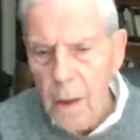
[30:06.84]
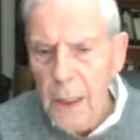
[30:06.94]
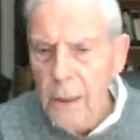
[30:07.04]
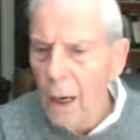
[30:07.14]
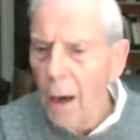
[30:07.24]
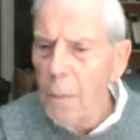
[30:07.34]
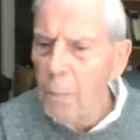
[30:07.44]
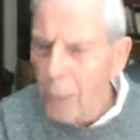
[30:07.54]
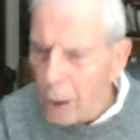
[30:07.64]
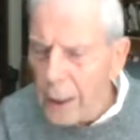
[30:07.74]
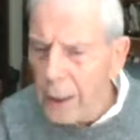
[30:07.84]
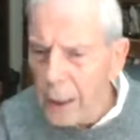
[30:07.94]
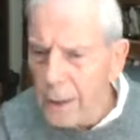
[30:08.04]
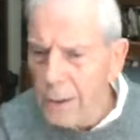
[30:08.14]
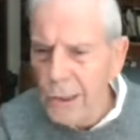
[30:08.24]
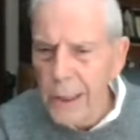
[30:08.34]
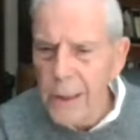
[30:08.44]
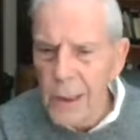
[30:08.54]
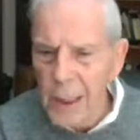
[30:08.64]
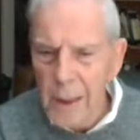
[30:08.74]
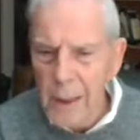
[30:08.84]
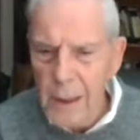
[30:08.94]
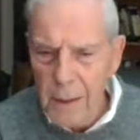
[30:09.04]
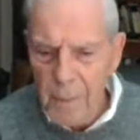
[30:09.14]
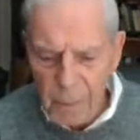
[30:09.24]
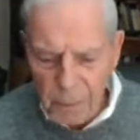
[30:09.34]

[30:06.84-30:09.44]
Did God murder Jesus?